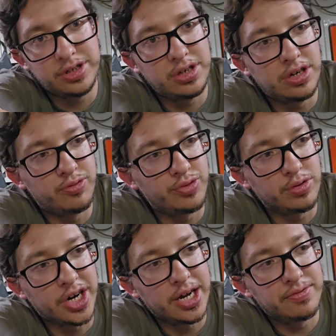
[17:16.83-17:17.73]
If we
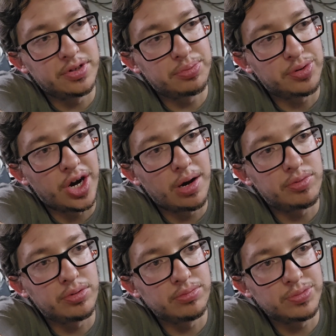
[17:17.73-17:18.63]
were having the
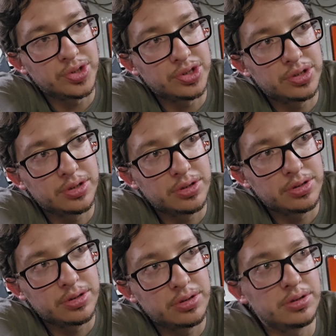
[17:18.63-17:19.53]
problems,
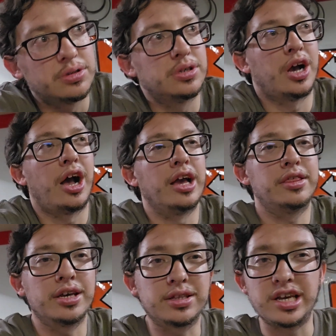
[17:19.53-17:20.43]
I
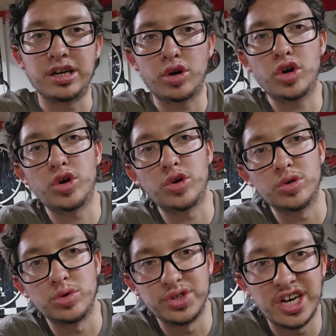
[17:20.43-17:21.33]
think they
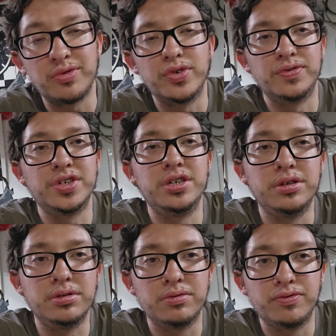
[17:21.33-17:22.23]
occurred on that
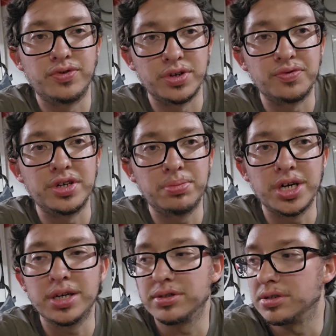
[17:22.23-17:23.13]
1550
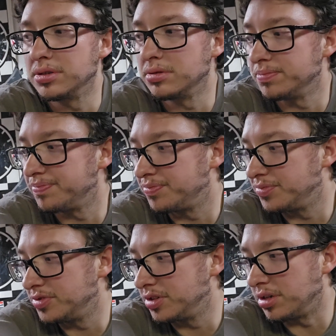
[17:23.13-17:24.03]
pass.
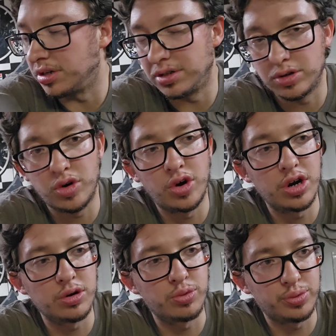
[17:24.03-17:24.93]
The
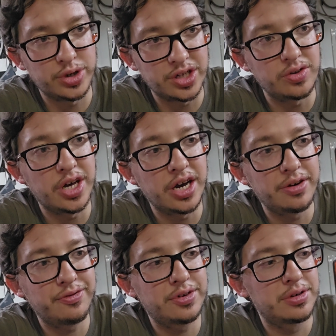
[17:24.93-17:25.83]
car, when it
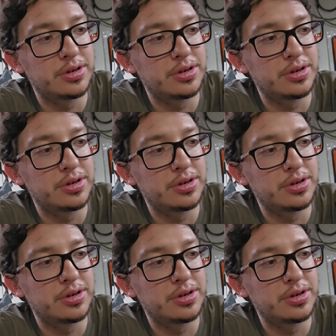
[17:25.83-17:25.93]
left